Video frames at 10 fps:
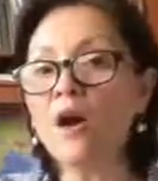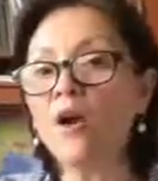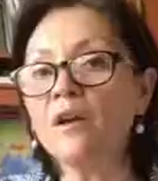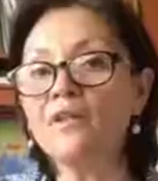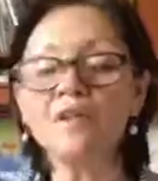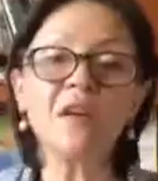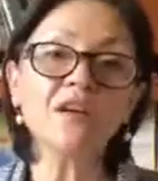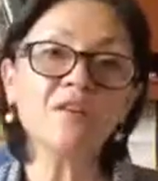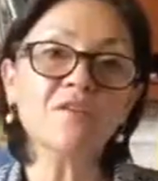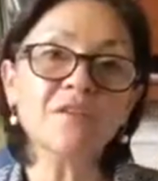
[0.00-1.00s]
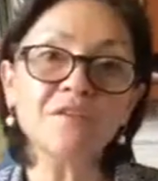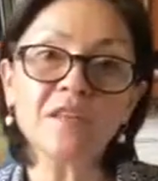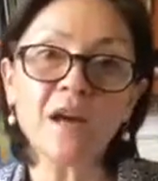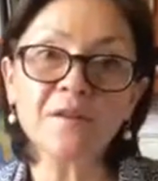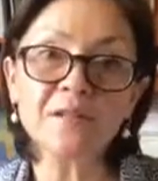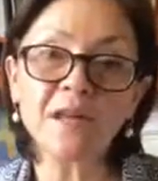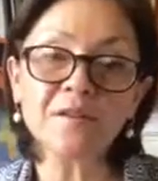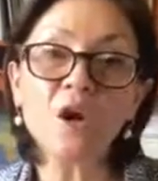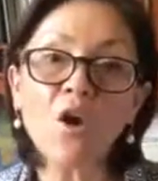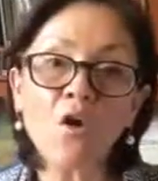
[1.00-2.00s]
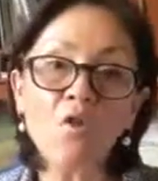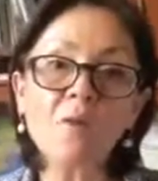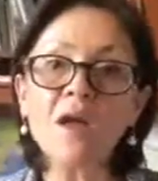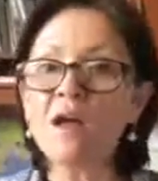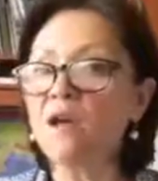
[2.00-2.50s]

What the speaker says: on a $350,000 home.